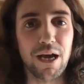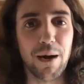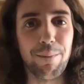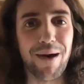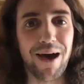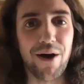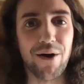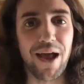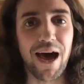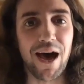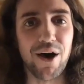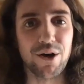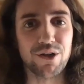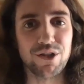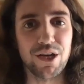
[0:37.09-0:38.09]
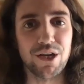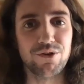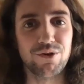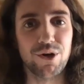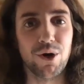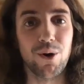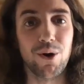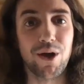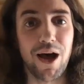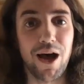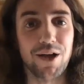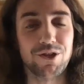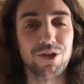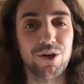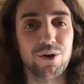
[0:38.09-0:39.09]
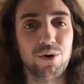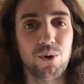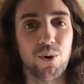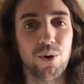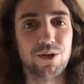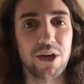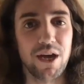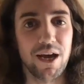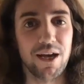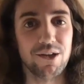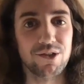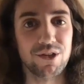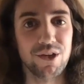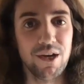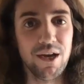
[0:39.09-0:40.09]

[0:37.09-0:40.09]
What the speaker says: about Alexandria Ocasio-Cortez,